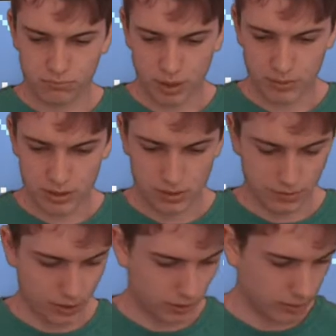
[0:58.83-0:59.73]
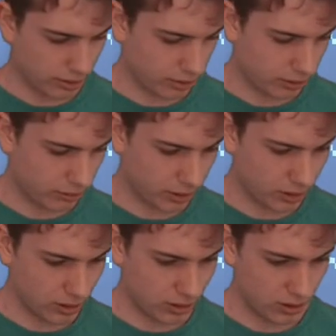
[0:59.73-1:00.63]
Maybe something around
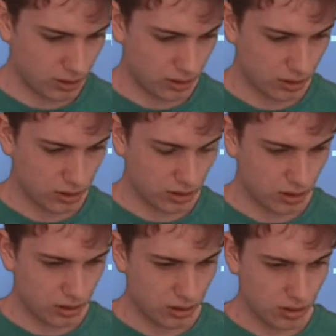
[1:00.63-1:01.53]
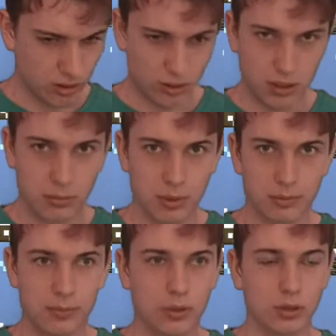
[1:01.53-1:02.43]
me could give me a
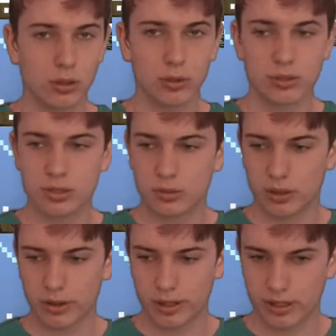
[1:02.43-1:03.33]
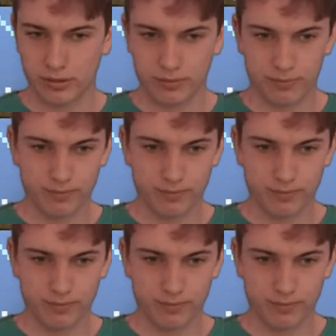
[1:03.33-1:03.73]
clue as to where I am.